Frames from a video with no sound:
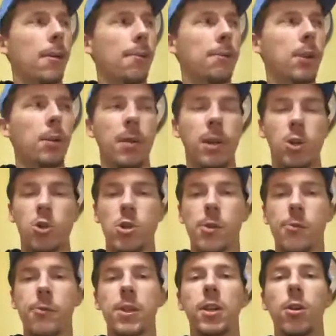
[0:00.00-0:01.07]
You know, make sure your
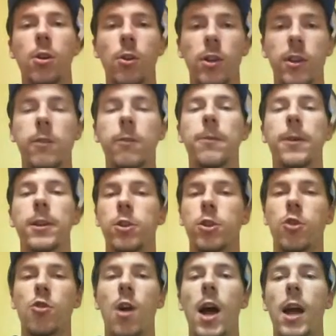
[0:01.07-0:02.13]
vehicle is fit to
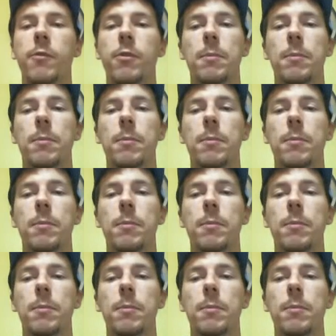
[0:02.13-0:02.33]
drive,